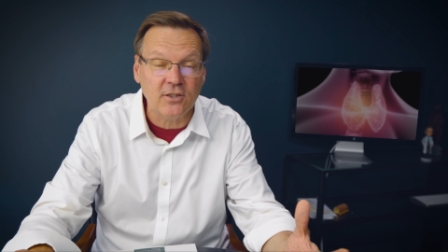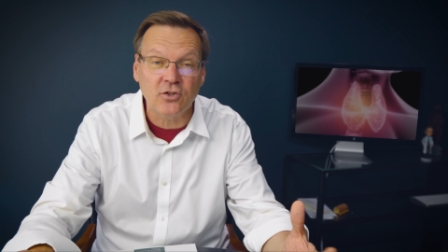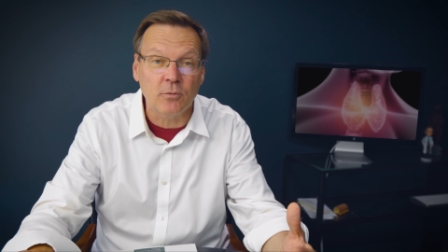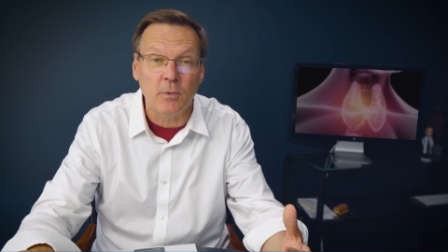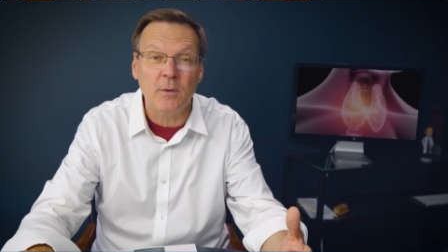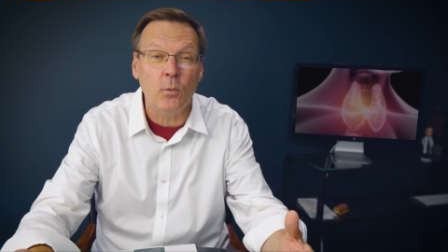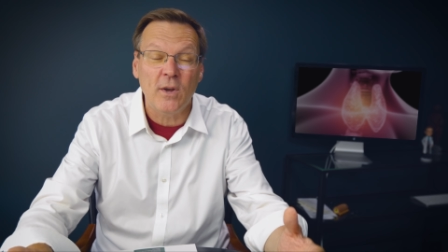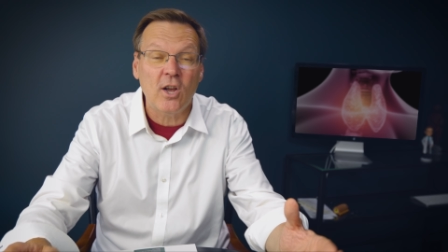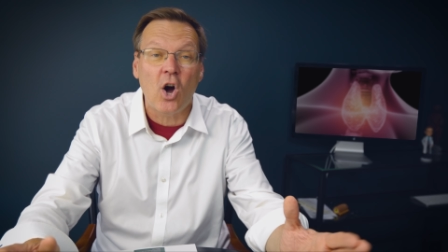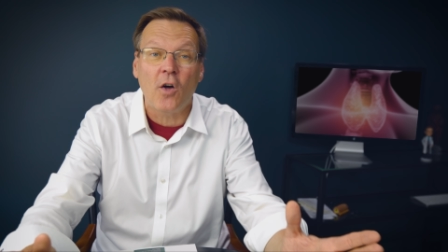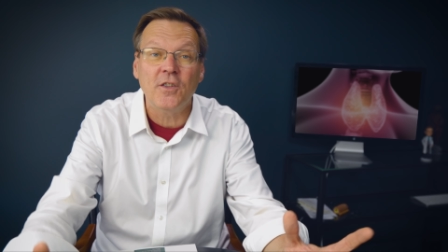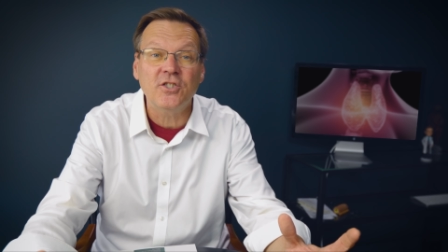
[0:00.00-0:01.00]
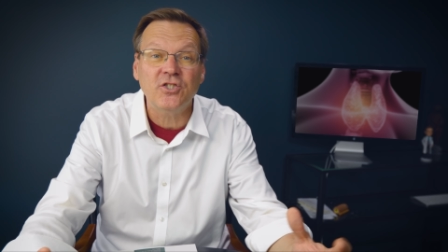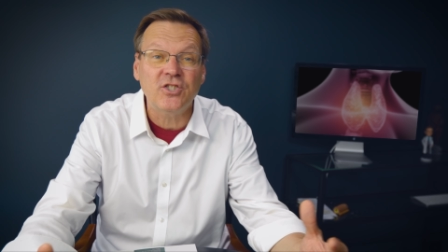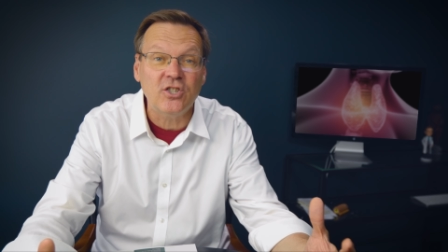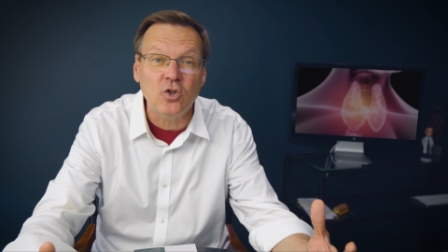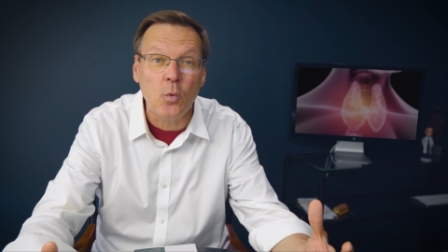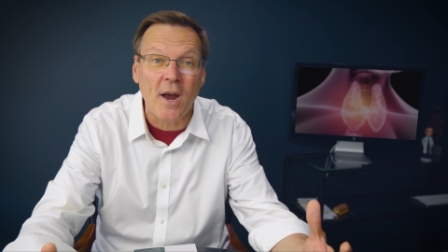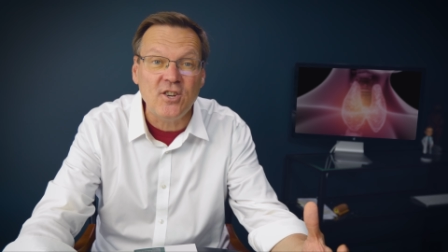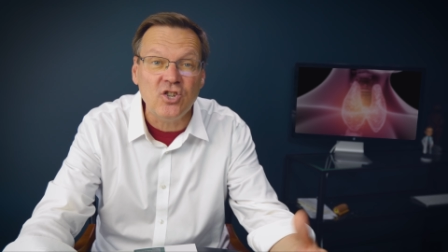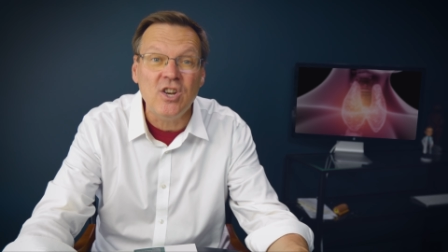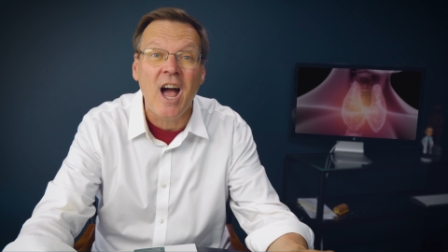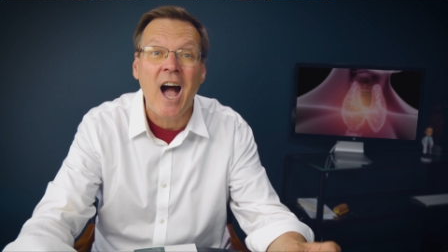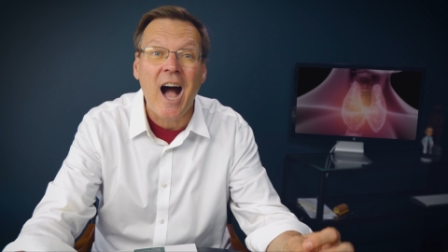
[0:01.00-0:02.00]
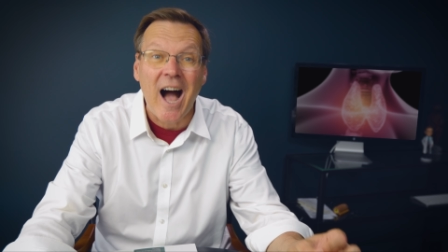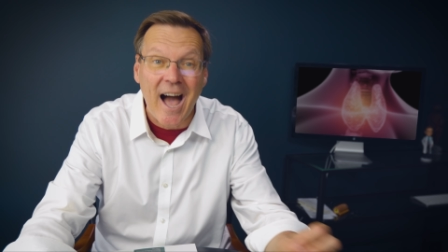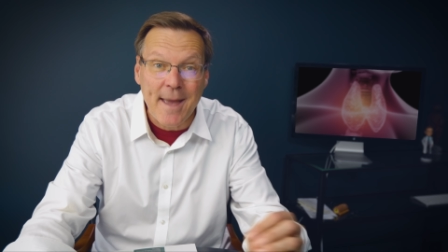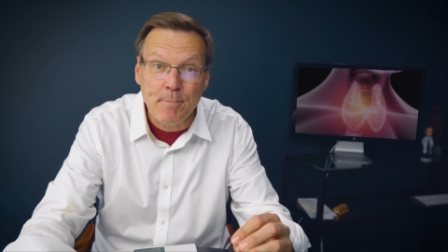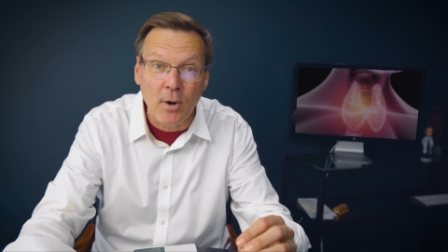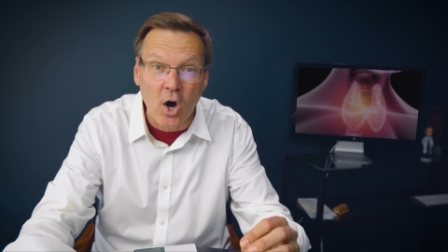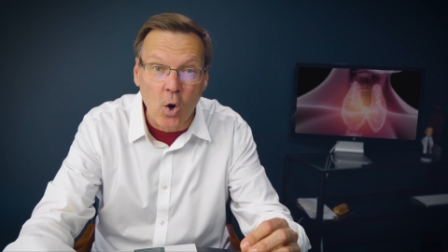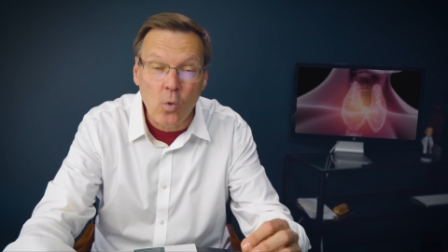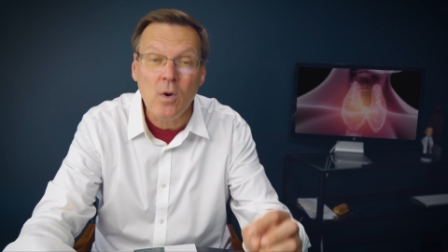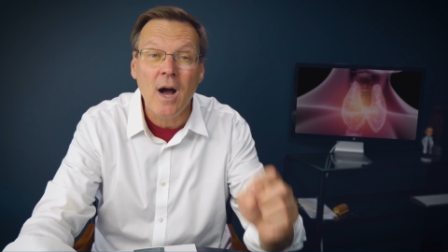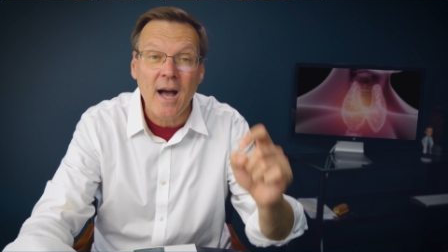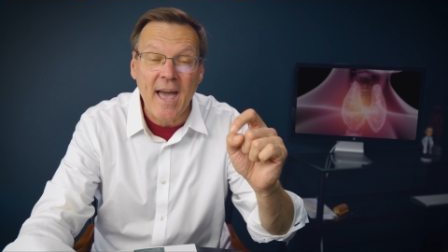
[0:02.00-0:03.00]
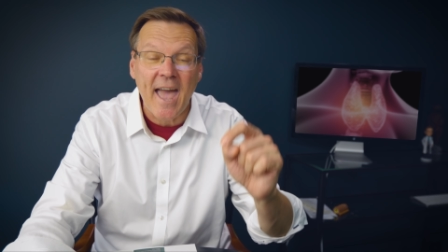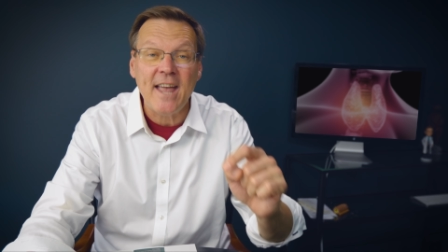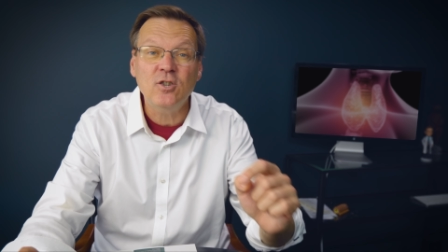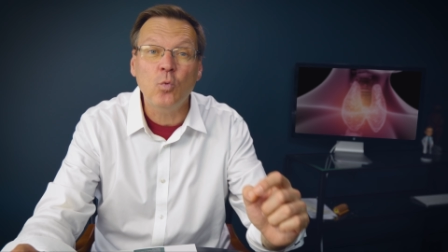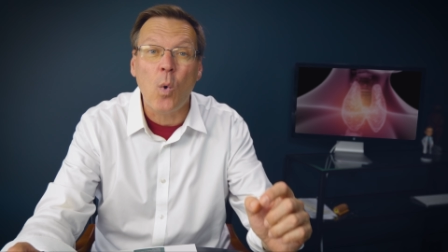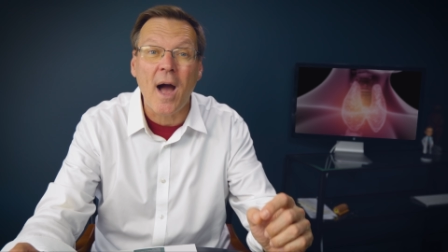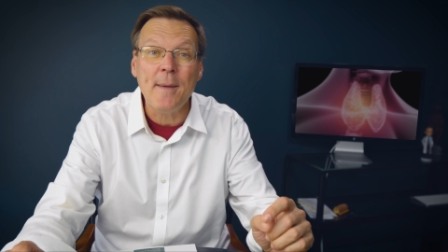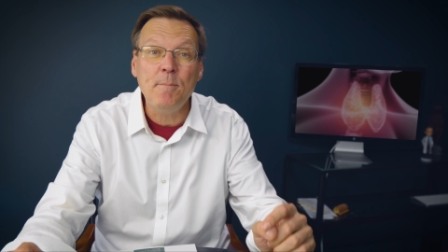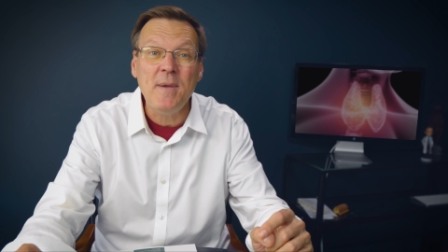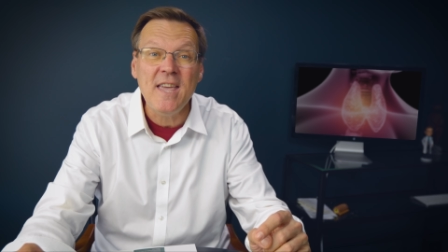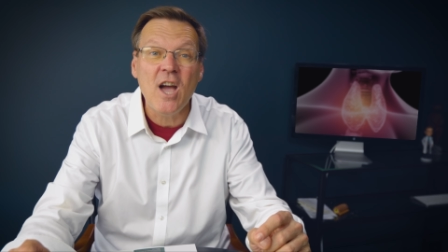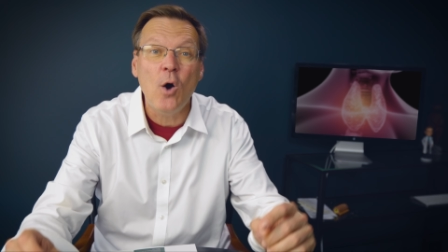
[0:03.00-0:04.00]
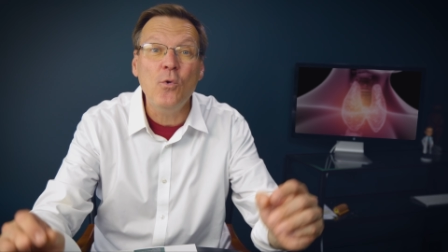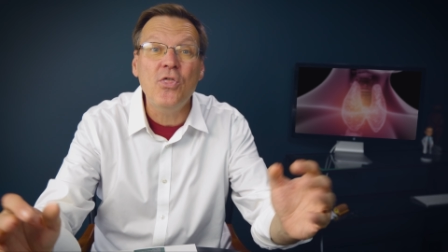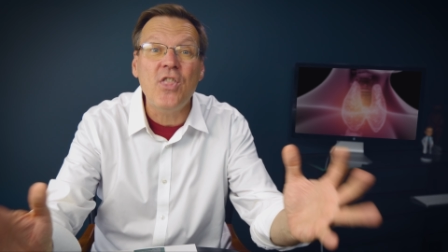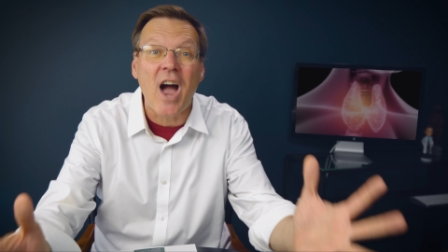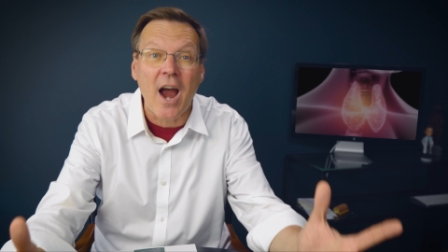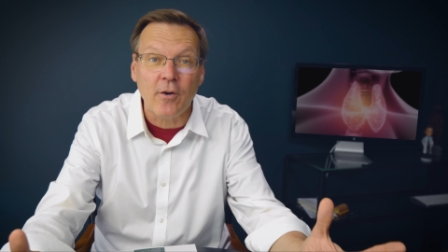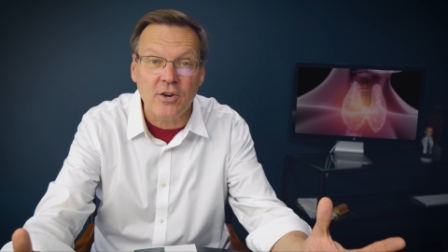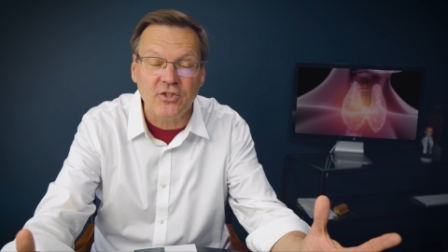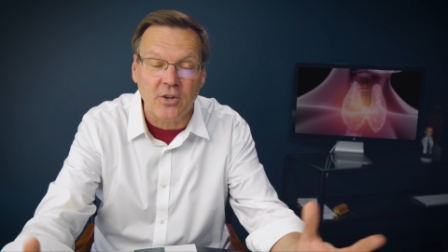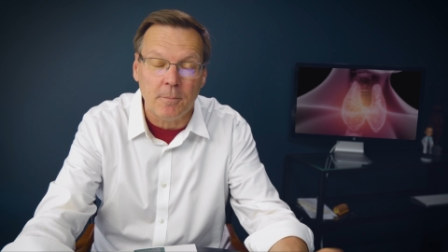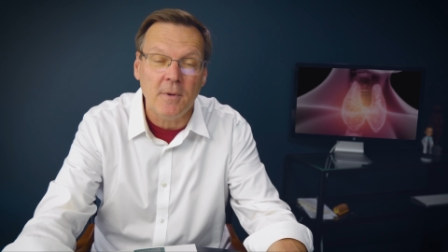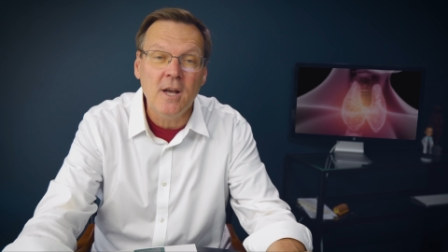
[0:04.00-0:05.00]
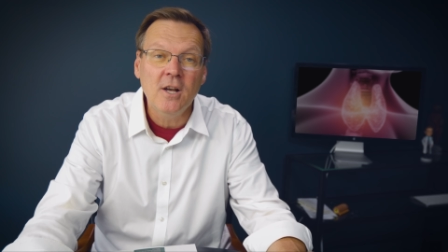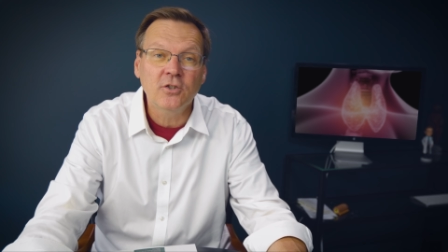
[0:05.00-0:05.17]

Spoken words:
it's we call this situation hypothyroidism.